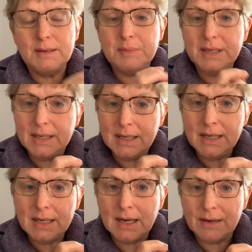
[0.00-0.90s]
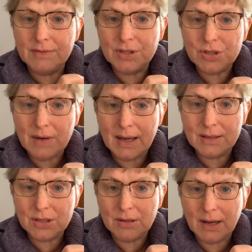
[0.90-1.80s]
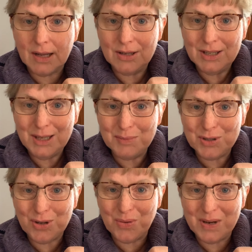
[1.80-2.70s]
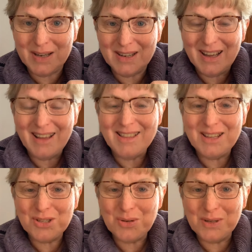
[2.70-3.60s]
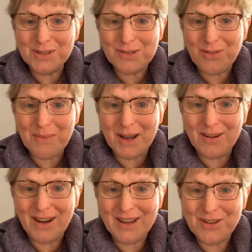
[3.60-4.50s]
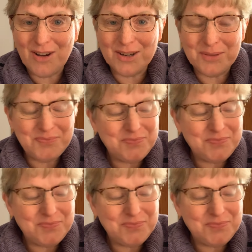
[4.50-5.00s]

beginning of this thread so that I could keep sewing these quilts for my granddaughter.